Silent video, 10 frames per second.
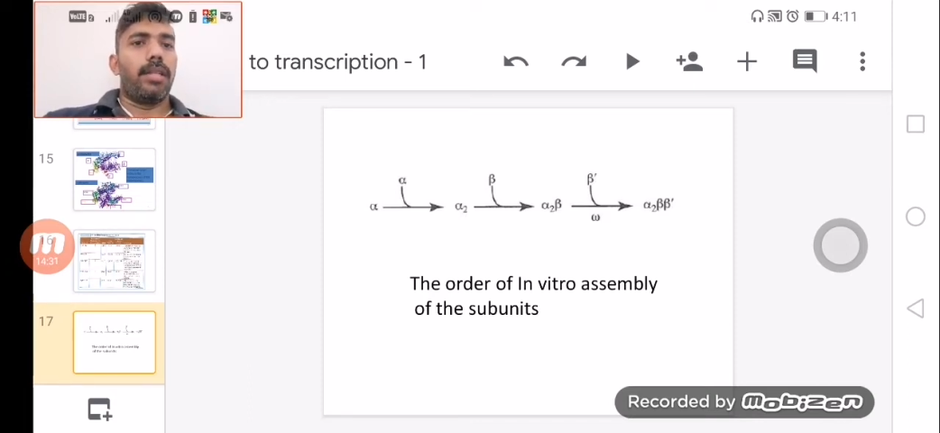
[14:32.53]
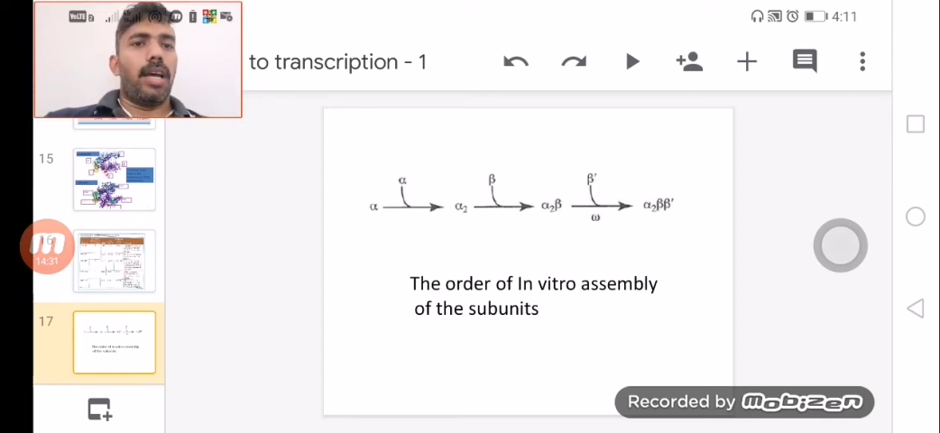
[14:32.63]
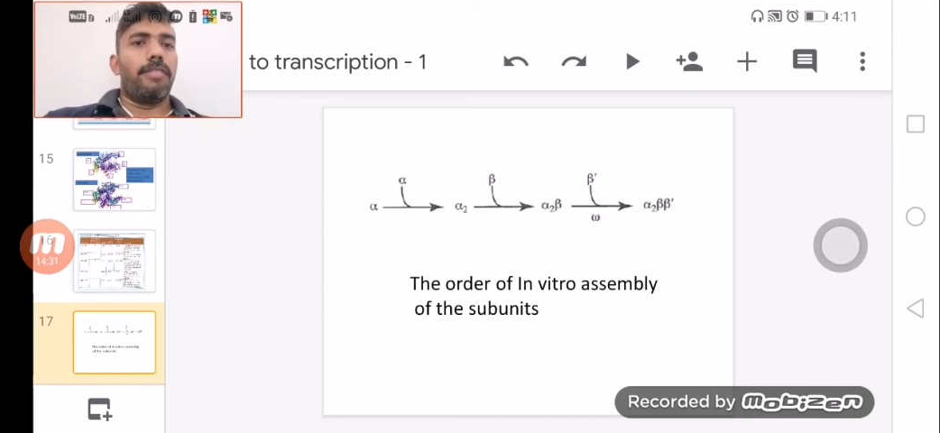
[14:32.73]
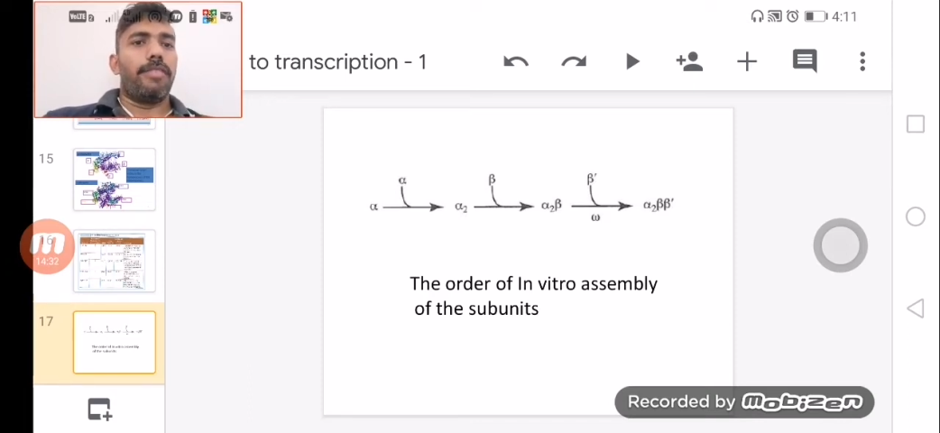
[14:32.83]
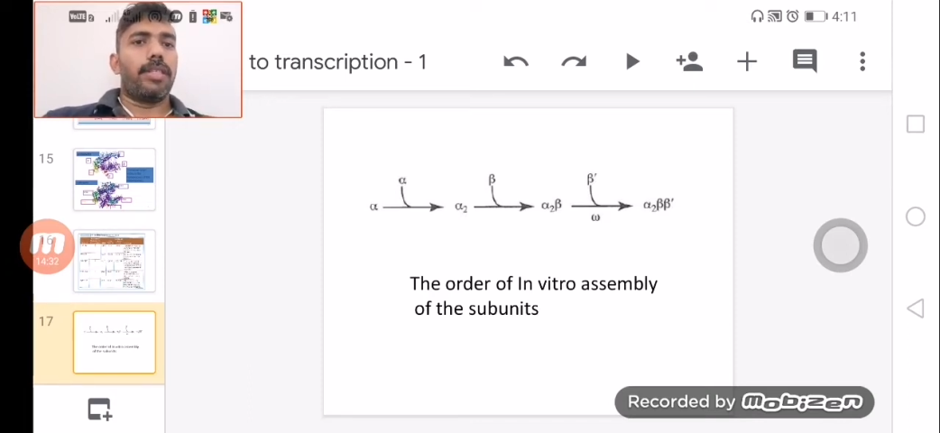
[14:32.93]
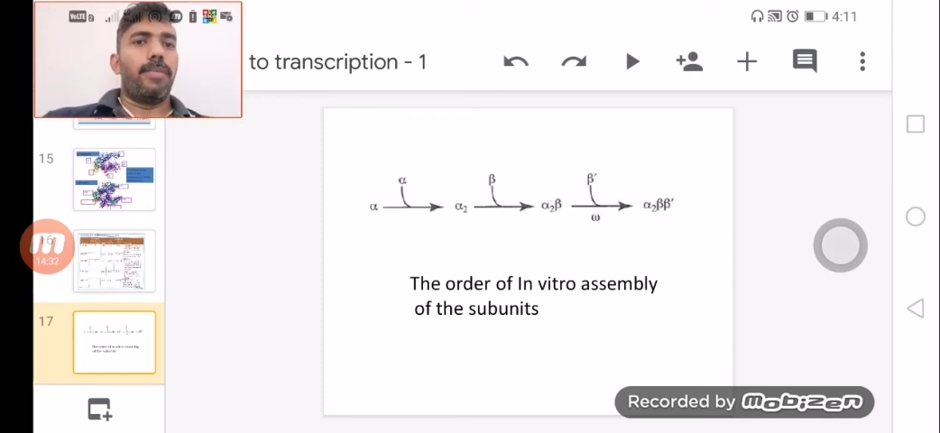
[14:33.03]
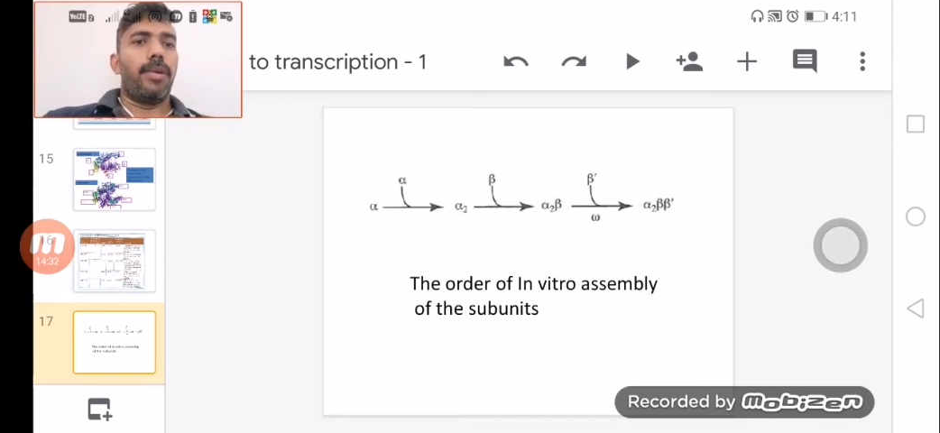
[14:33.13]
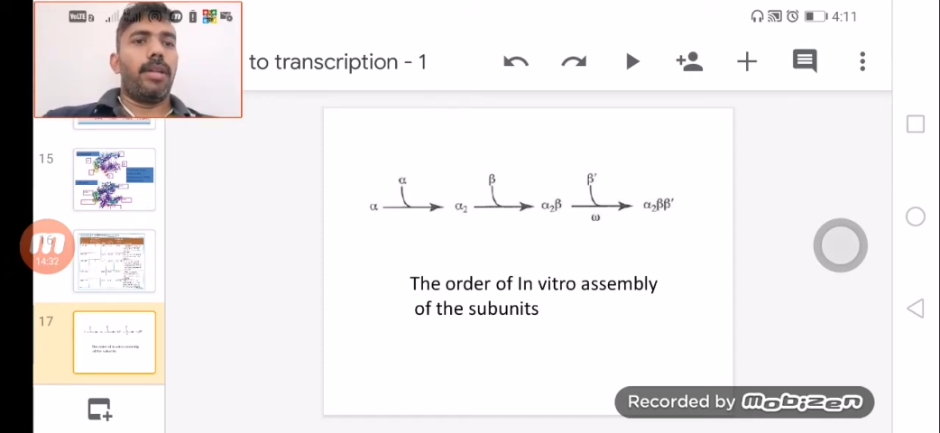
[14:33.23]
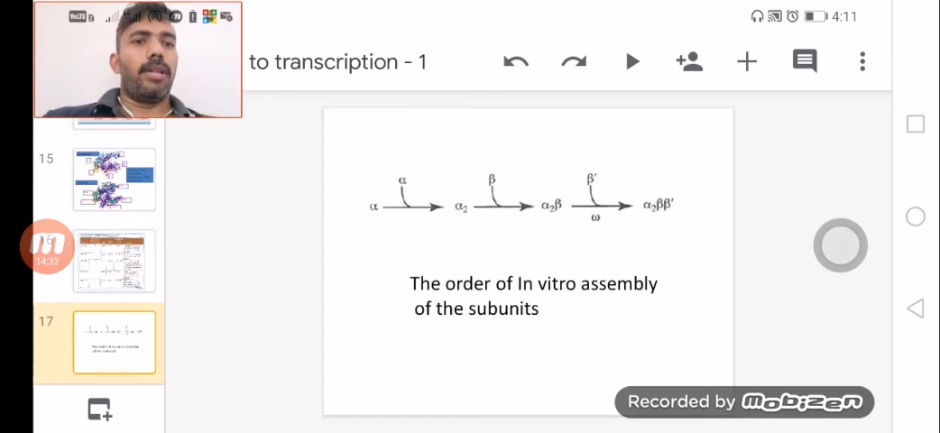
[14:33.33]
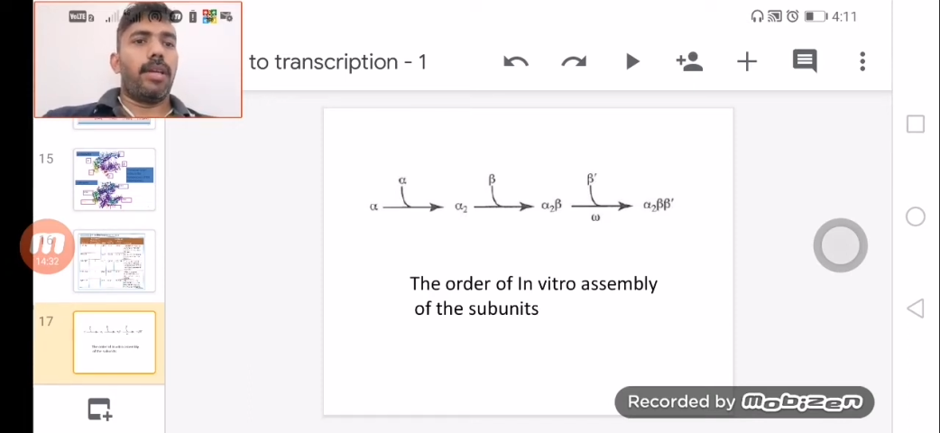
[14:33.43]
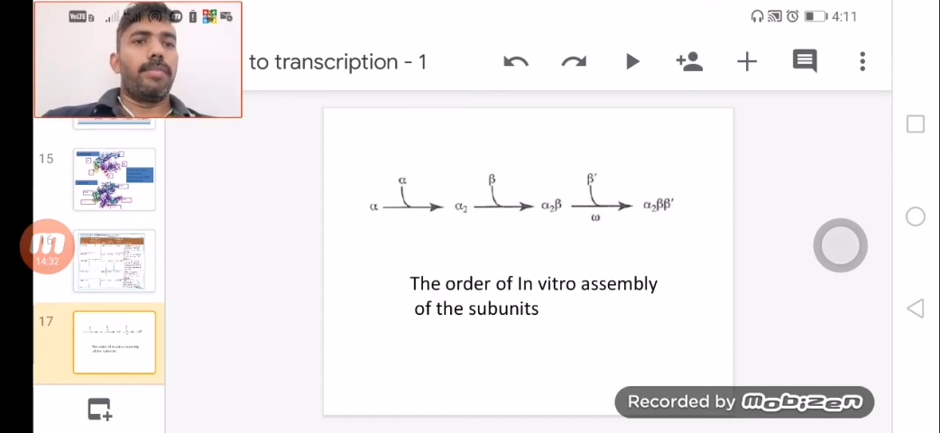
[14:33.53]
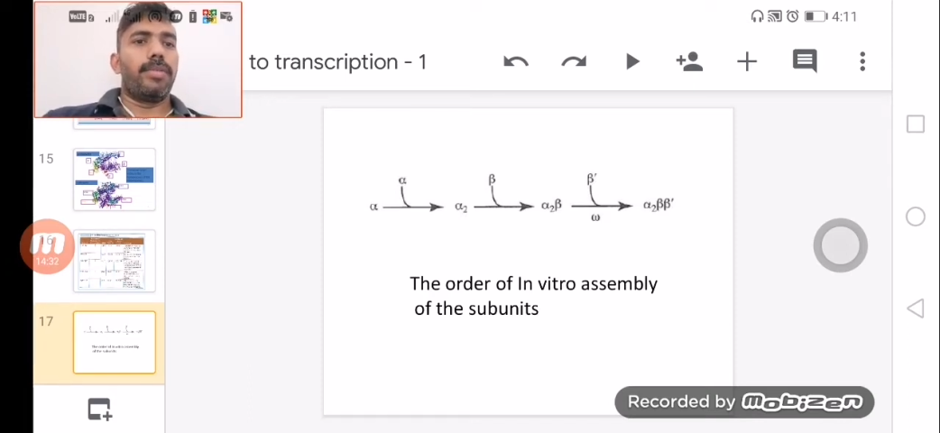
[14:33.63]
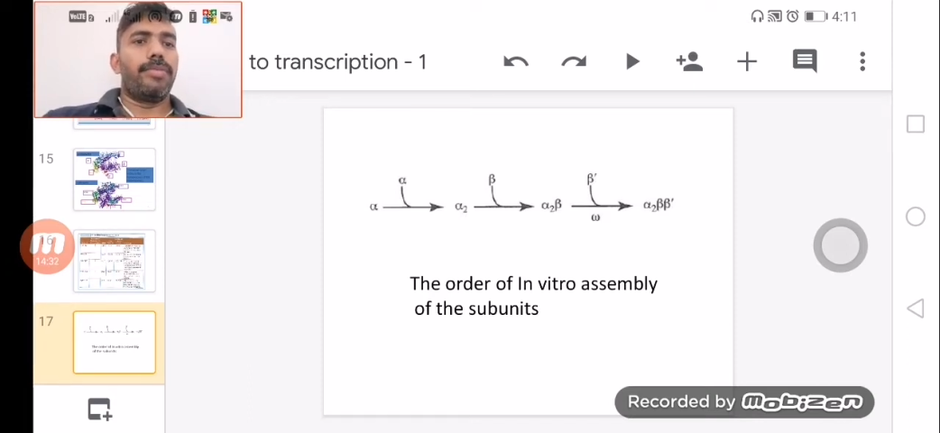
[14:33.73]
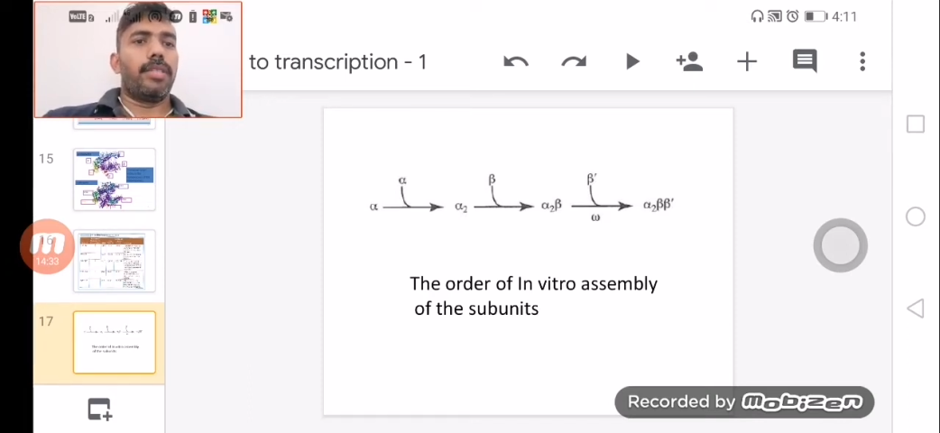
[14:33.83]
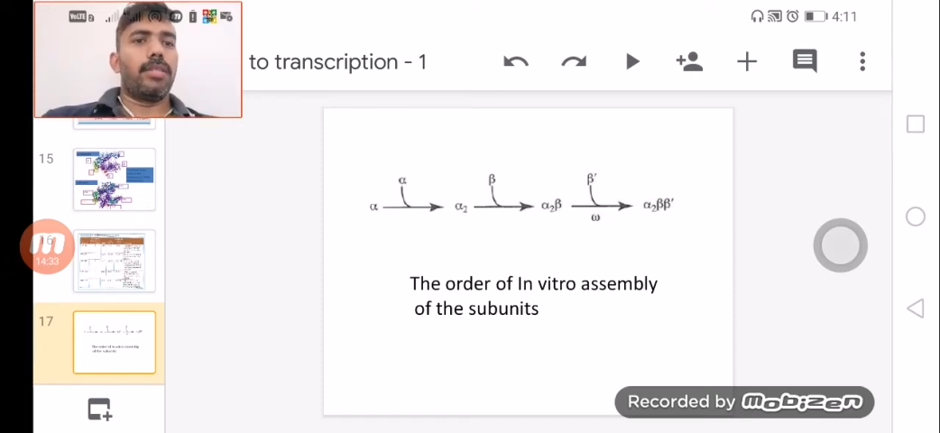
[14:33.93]
The alpha subunit comes
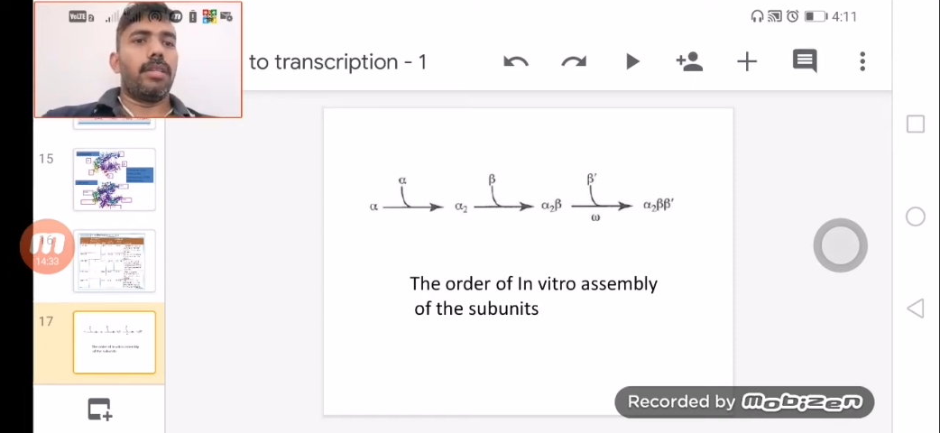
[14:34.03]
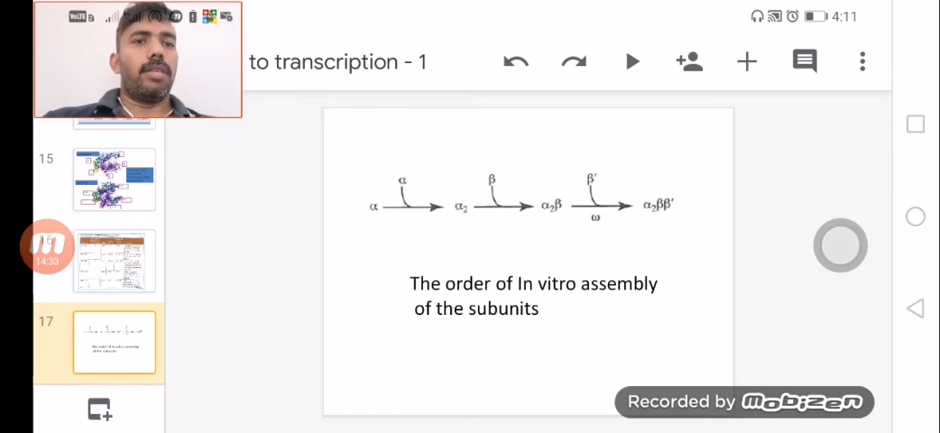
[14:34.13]
first,